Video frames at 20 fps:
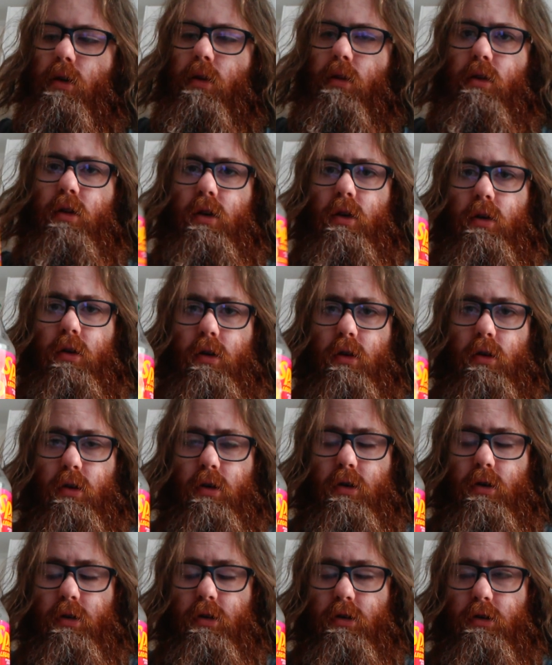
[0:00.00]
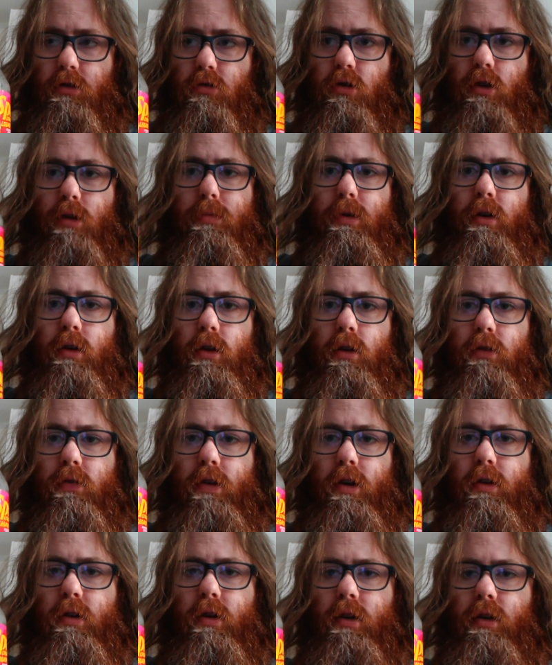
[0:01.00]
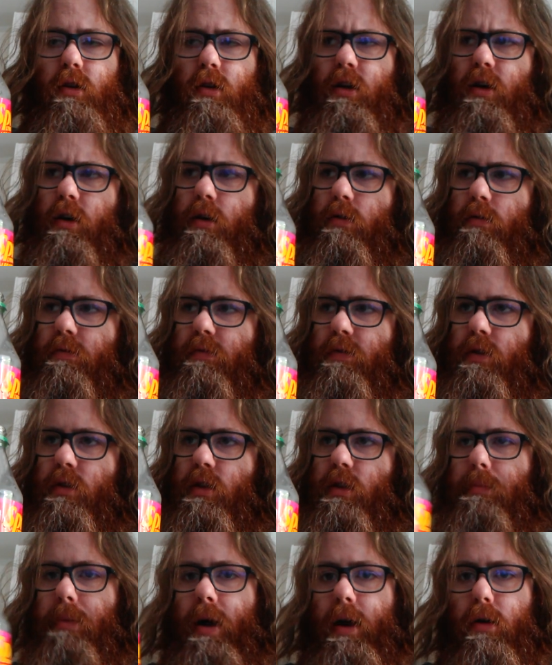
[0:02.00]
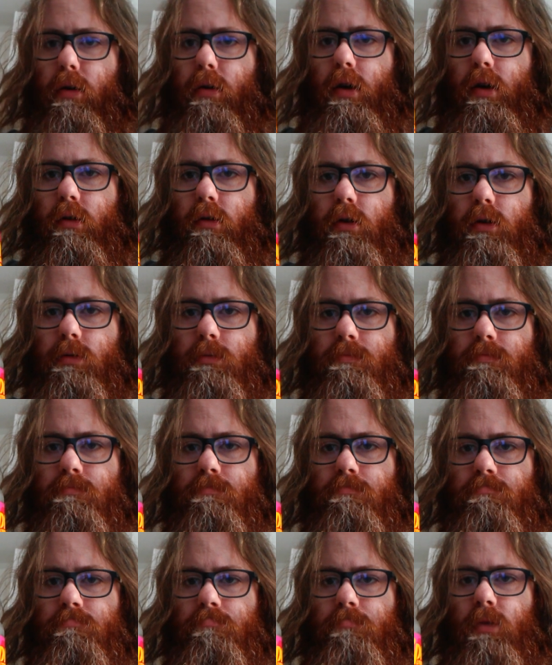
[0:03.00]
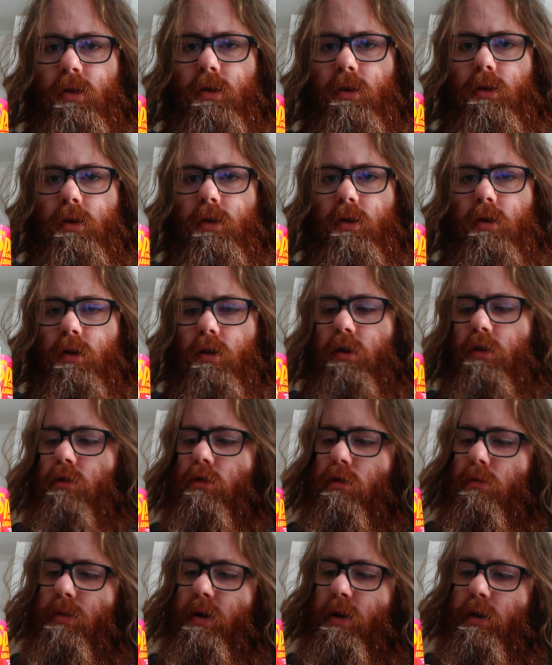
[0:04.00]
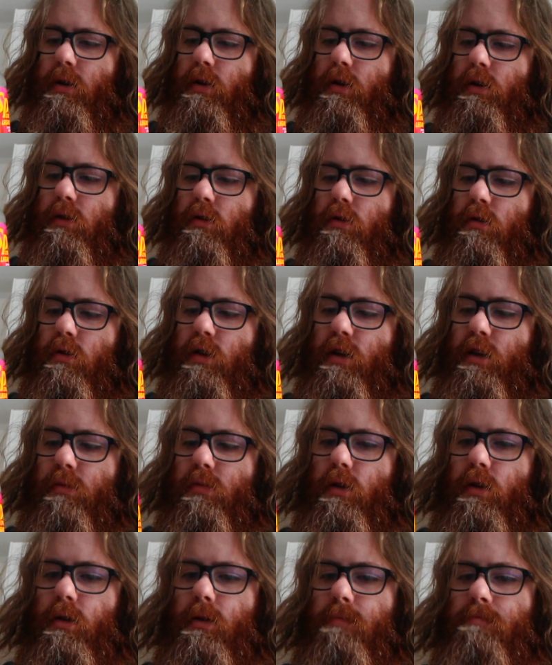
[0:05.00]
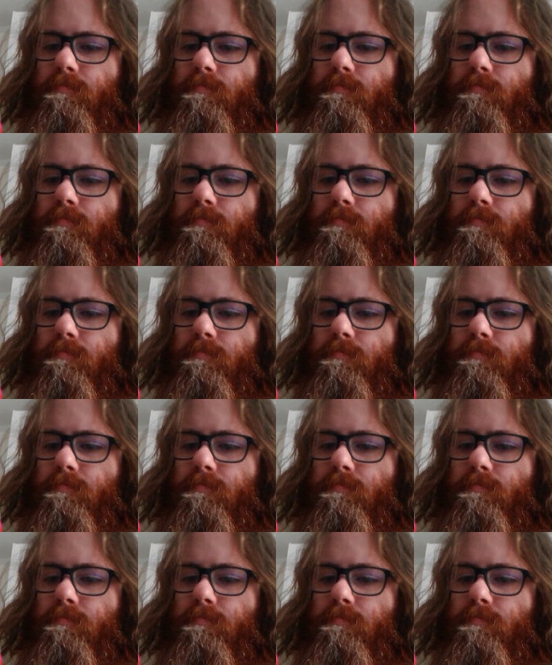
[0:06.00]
The strawberry is very kind of in the background. Not too bad, not too shabby.